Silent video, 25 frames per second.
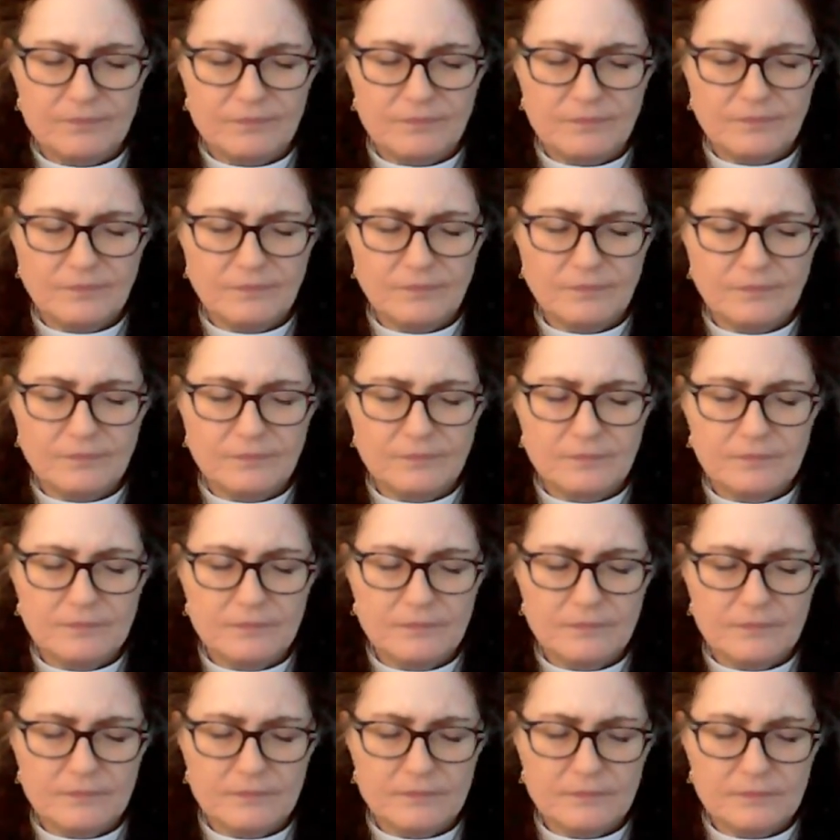
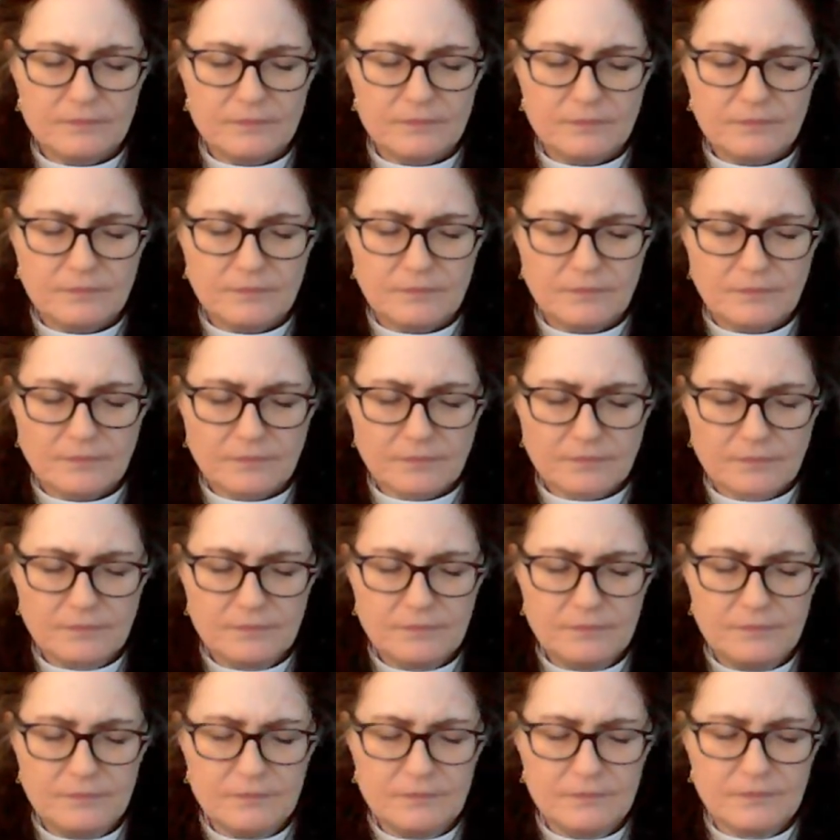
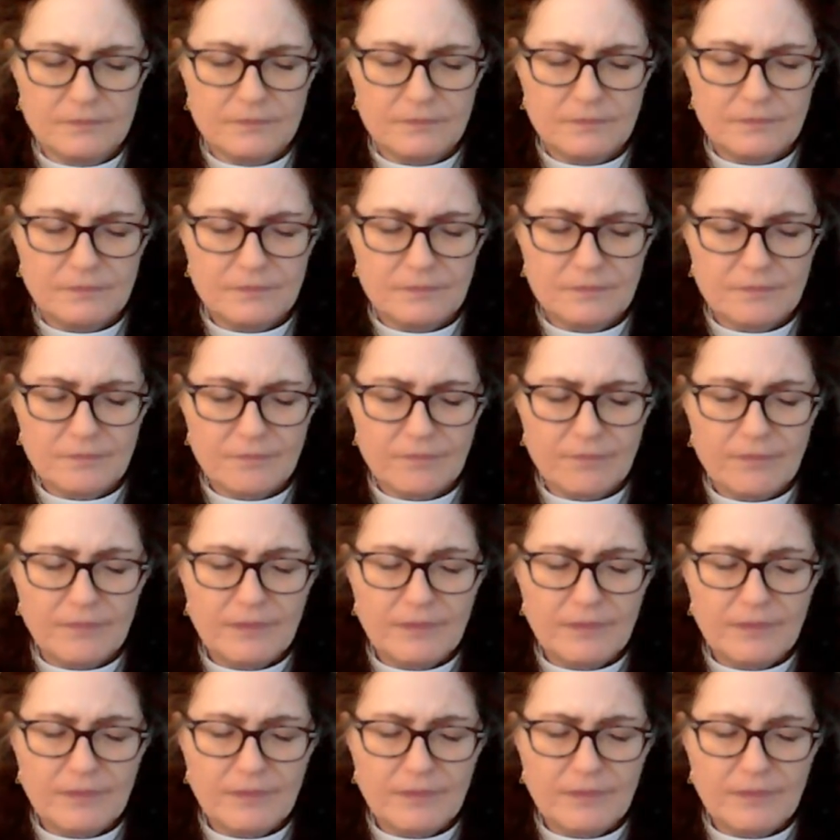No one is speaking in this clip.